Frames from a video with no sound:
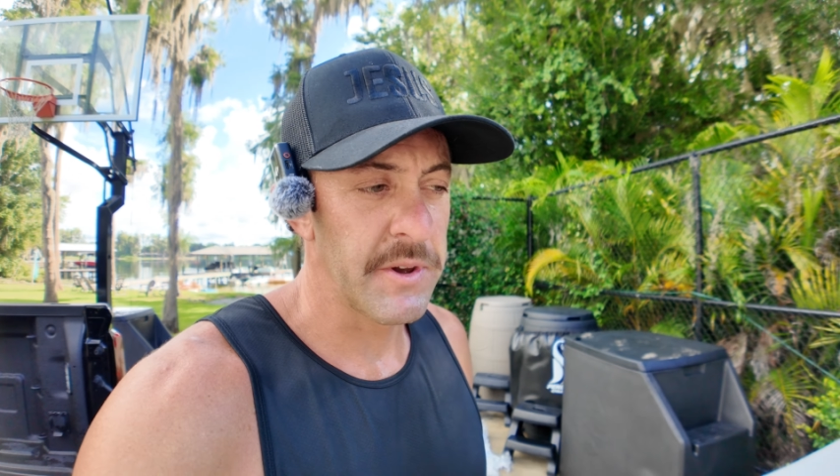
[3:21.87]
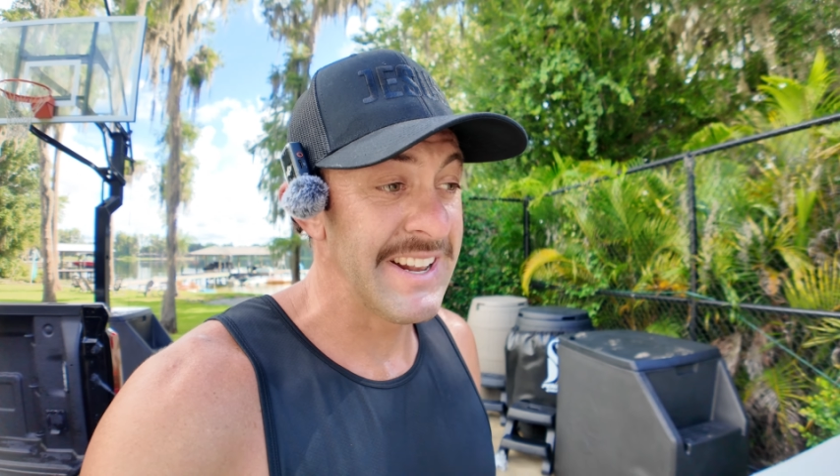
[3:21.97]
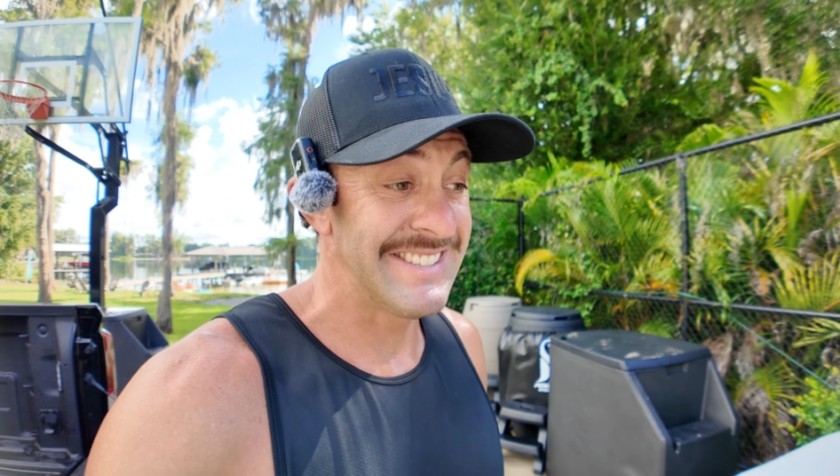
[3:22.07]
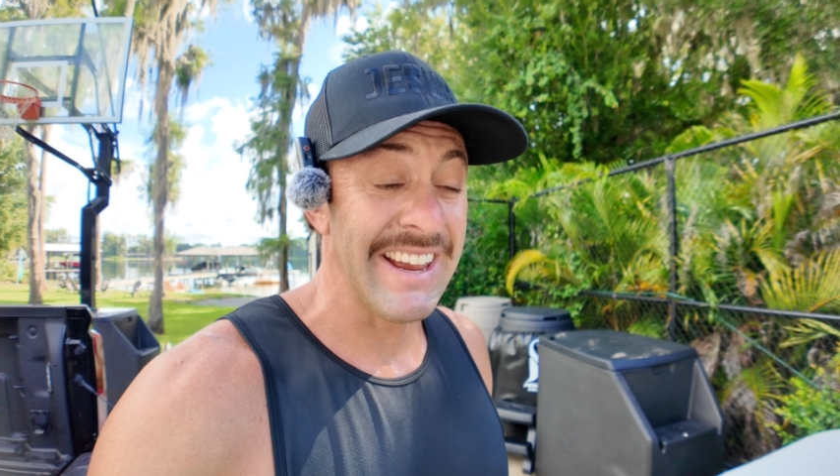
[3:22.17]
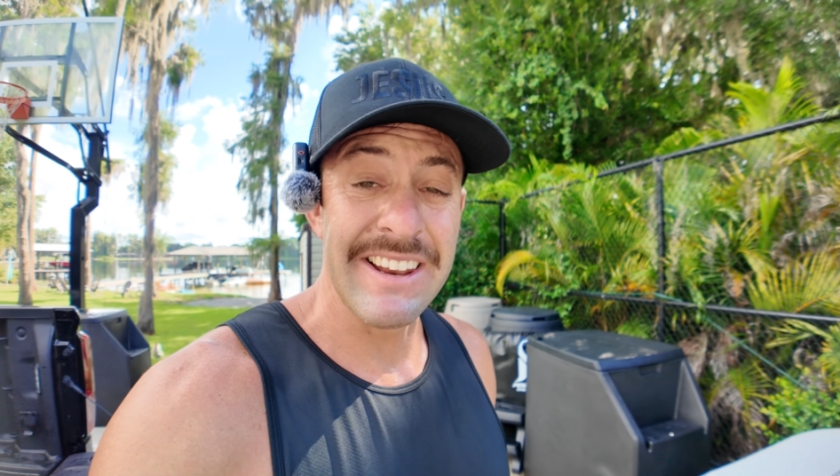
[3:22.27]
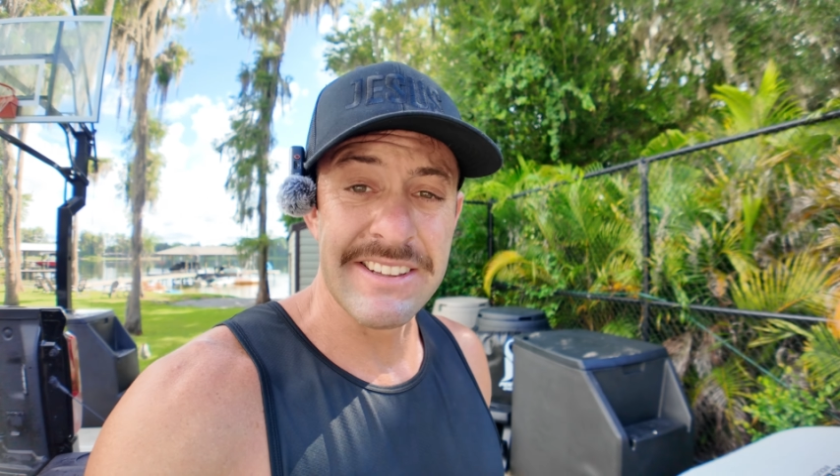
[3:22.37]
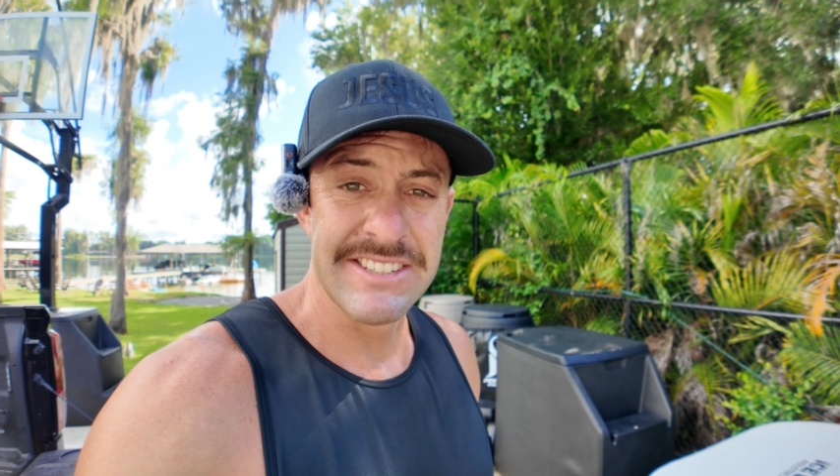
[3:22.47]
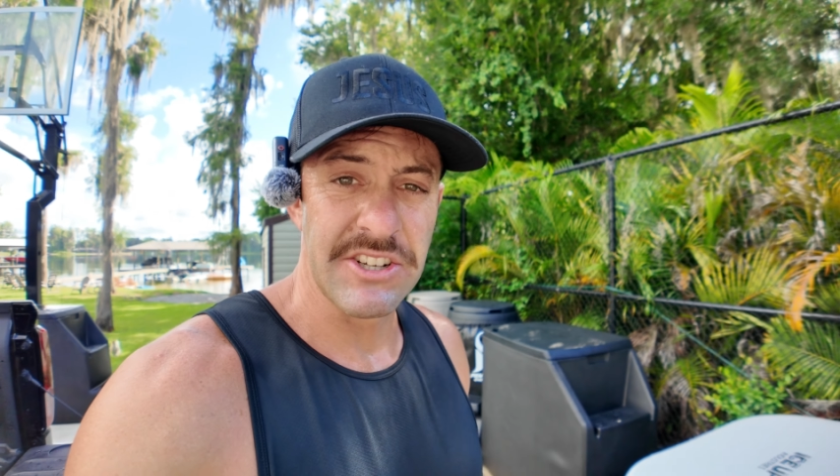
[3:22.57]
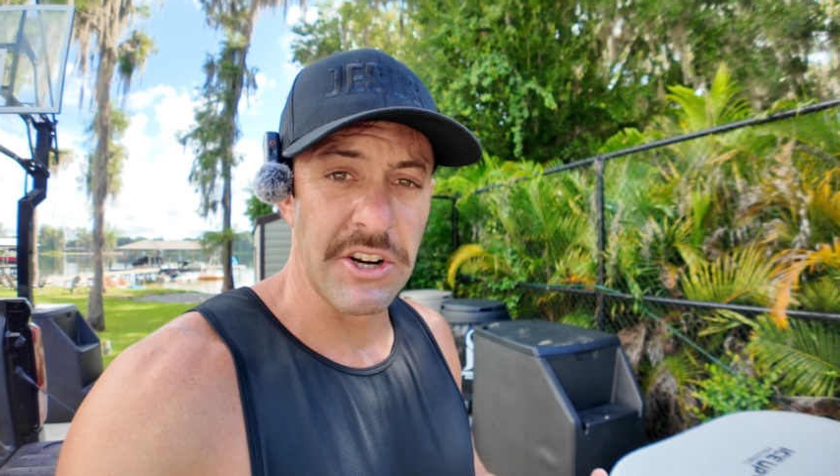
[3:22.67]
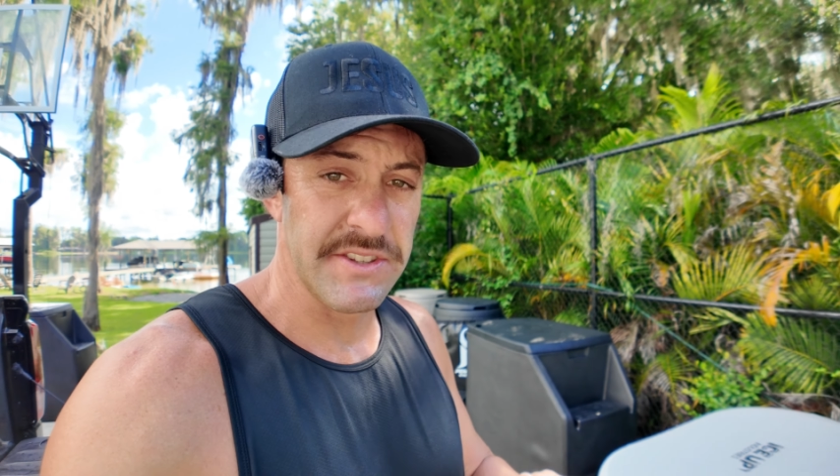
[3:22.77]
So I'm gonna technically
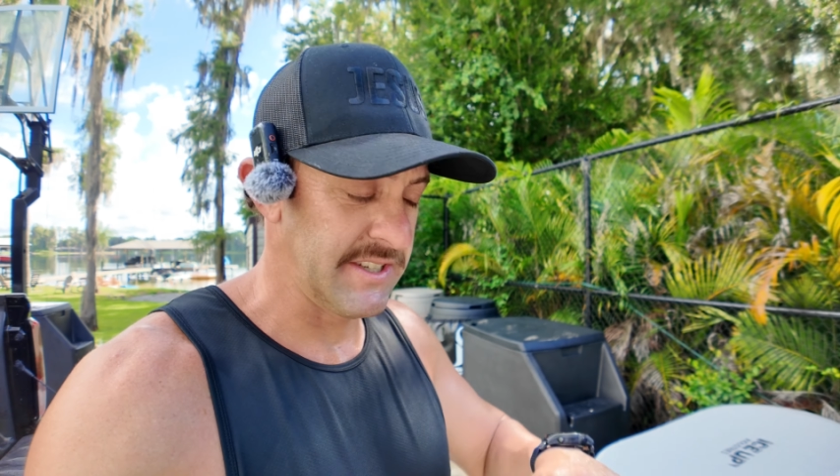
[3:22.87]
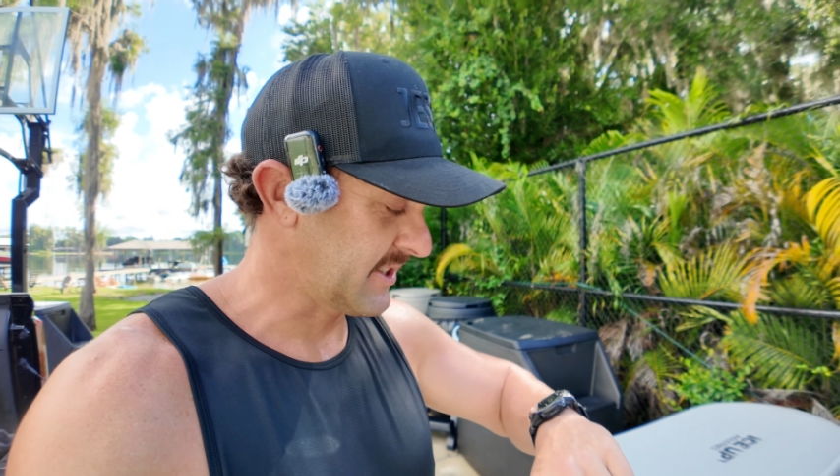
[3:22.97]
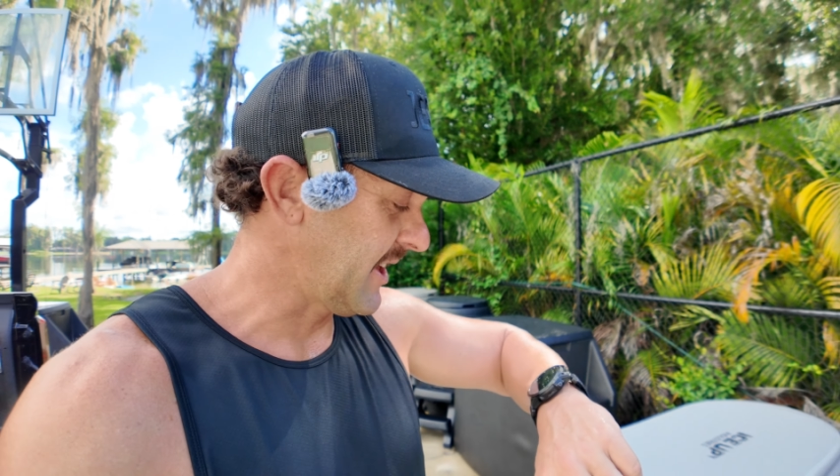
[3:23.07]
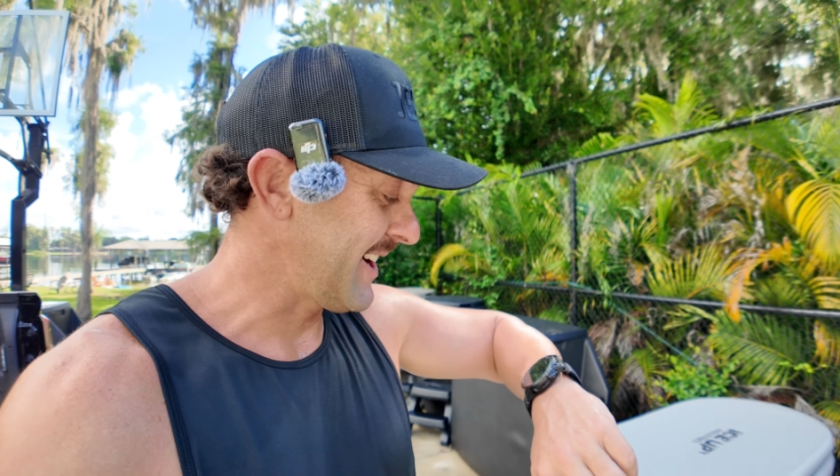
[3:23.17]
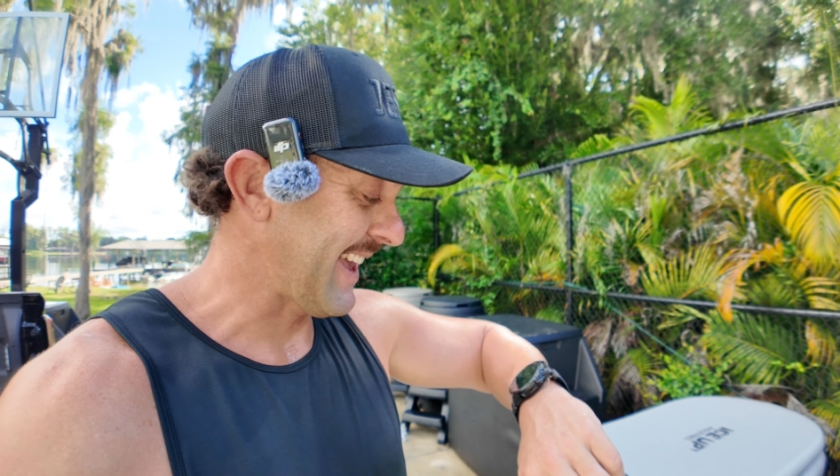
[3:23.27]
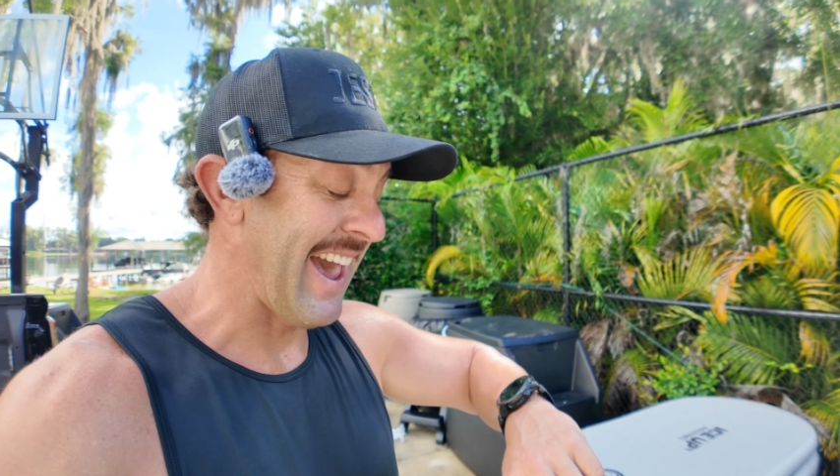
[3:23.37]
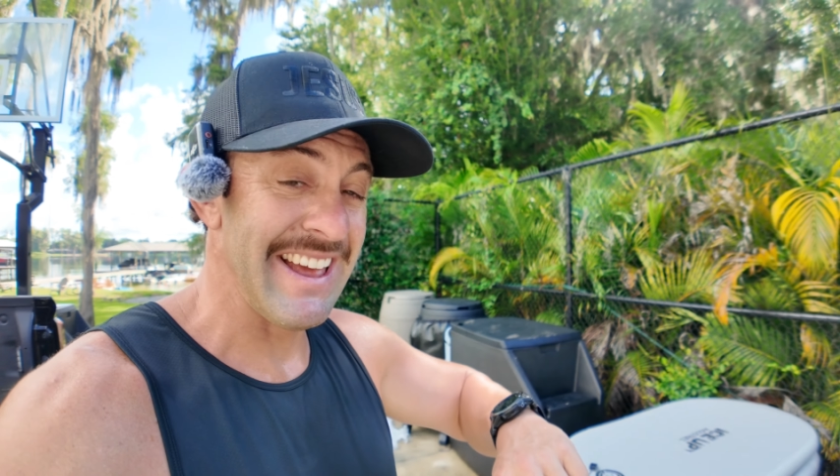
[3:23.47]
start this clock